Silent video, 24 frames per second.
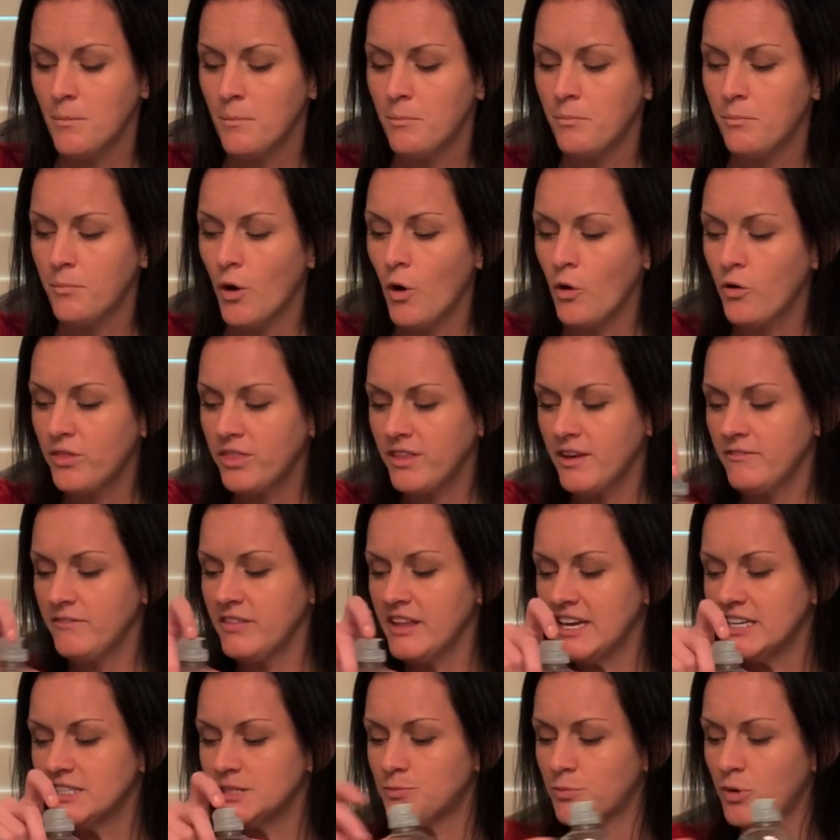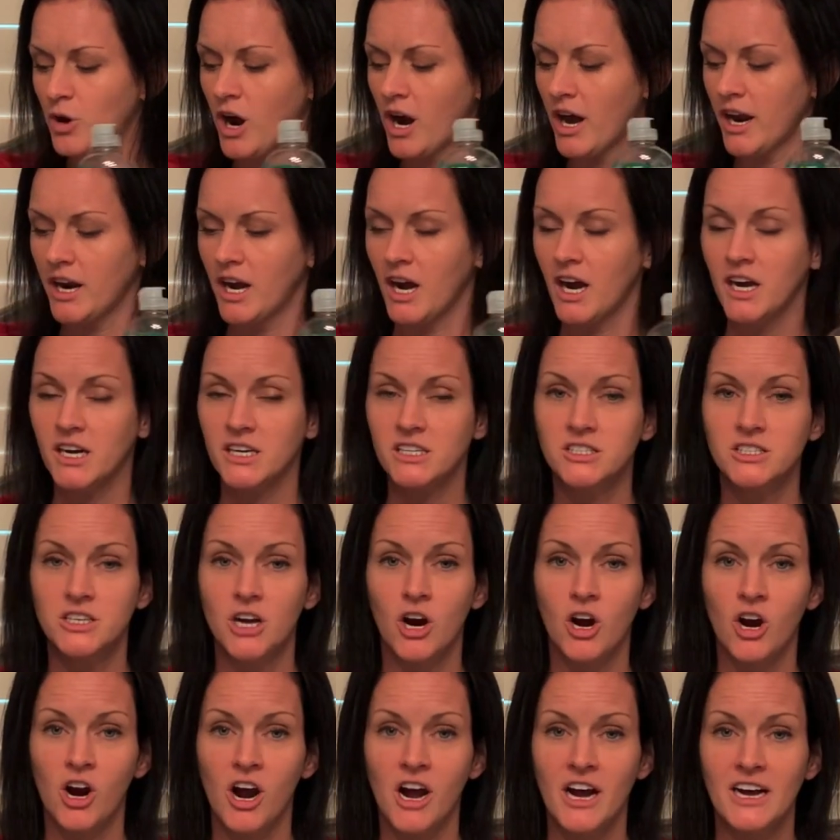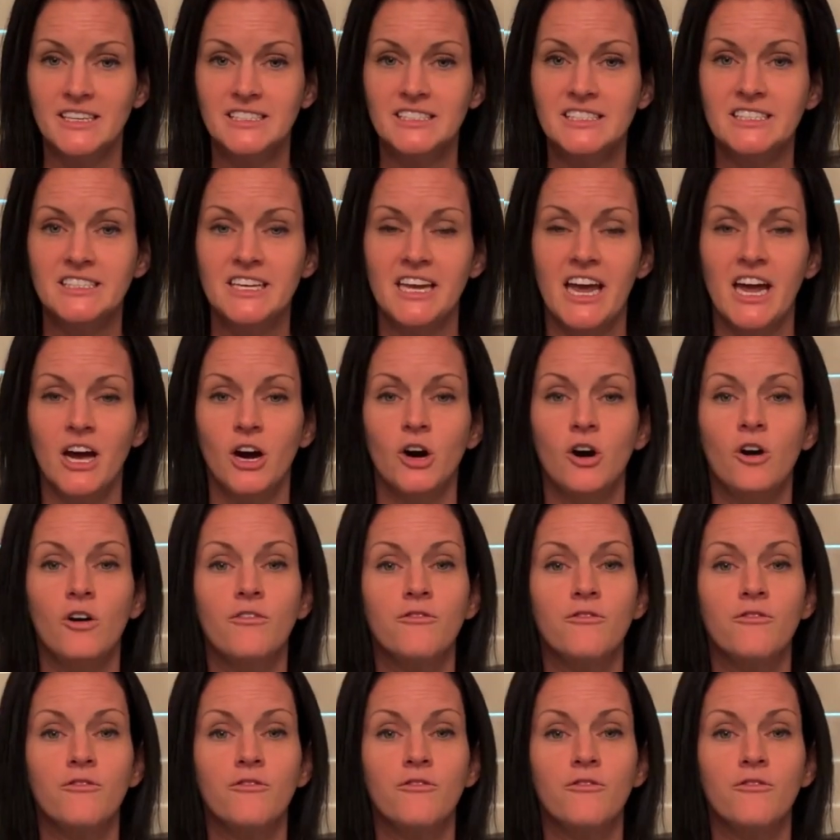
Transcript: Both of these products are on sale